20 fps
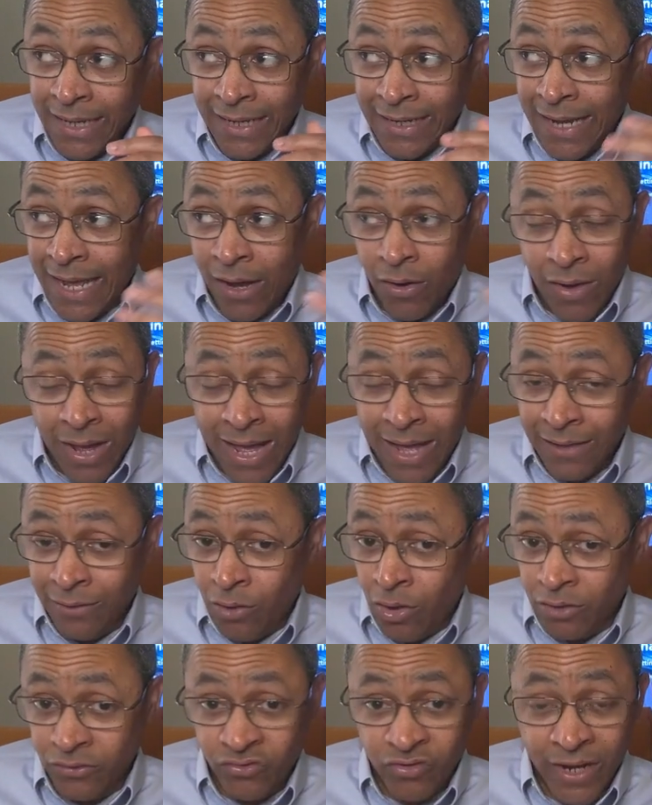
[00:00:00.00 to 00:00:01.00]
Now, I
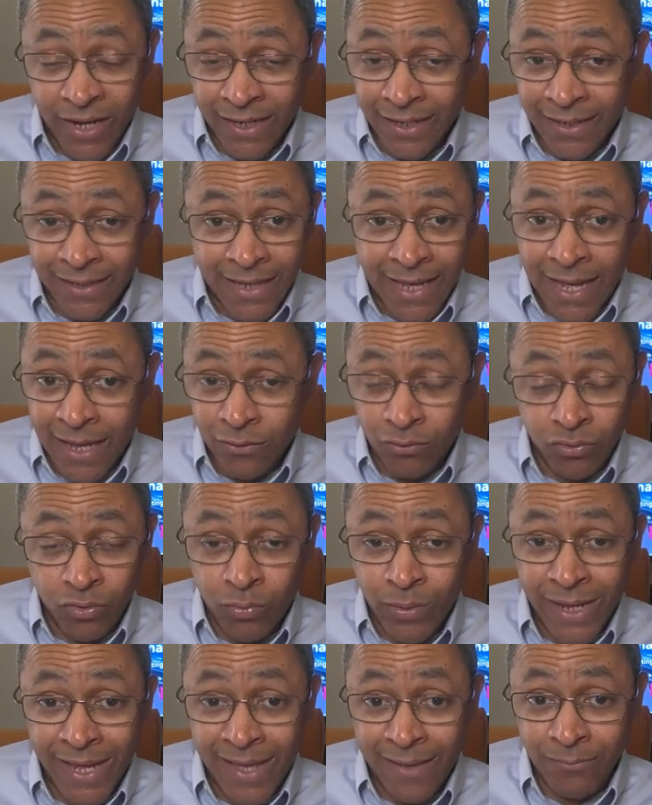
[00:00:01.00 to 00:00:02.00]
lost track of that guy. I don't know
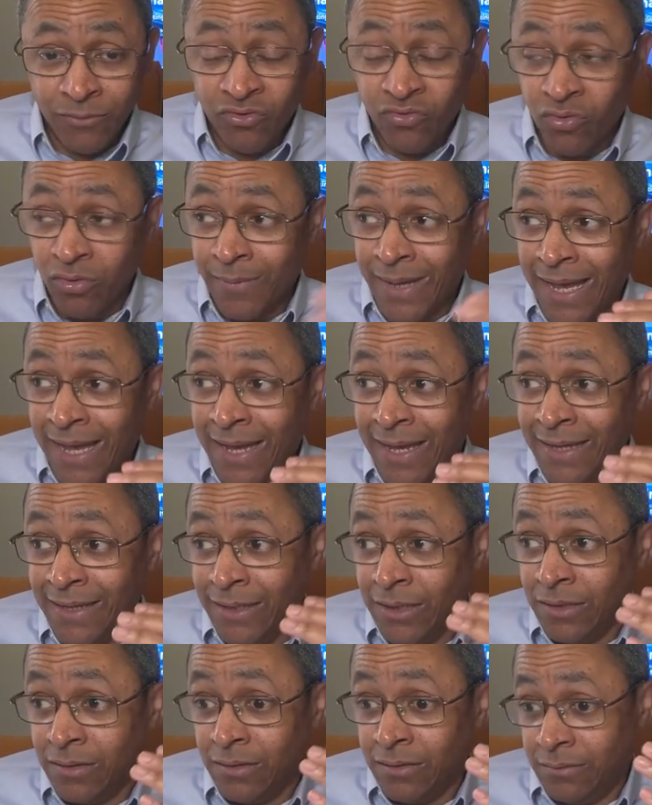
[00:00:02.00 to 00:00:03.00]
what happened to him.
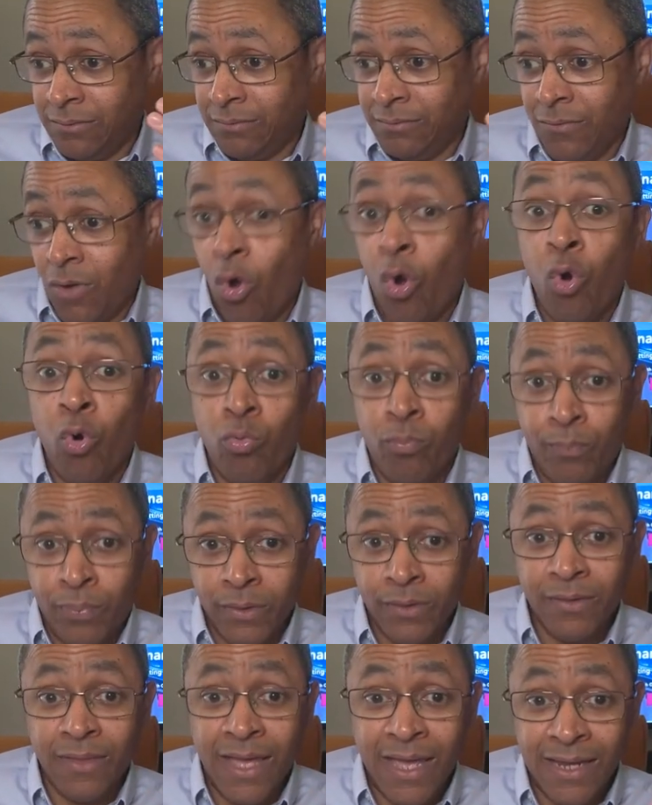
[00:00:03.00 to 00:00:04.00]
I
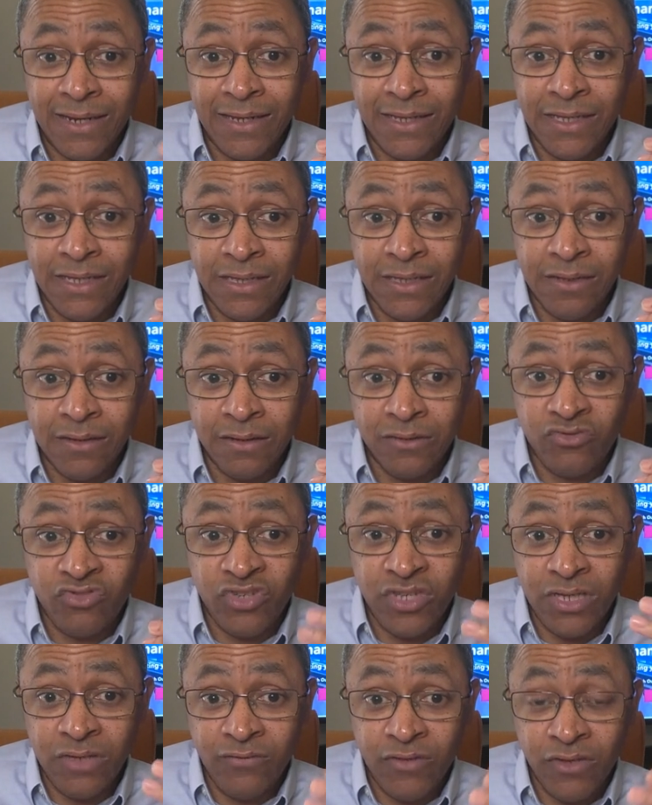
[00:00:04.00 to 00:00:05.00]
hope that he
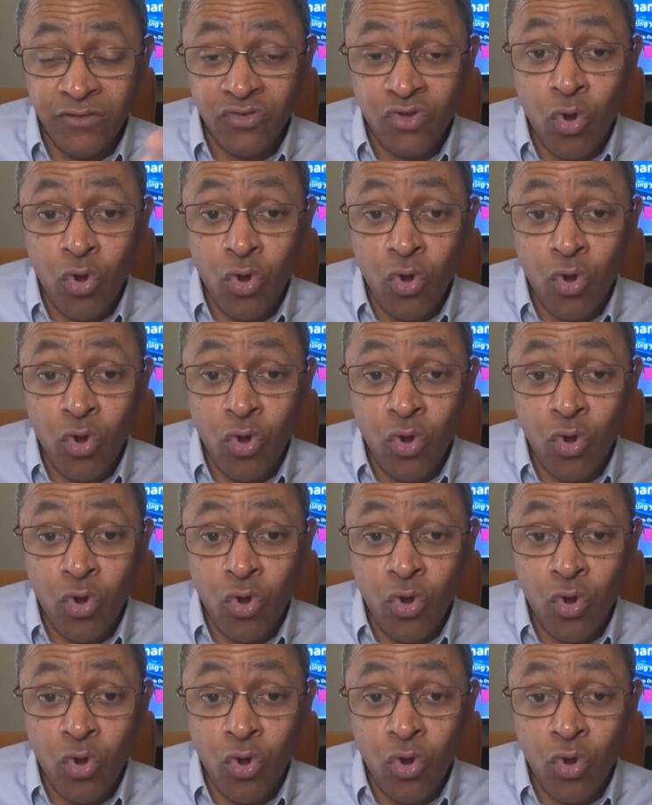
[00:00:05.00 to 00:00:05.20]
achieved his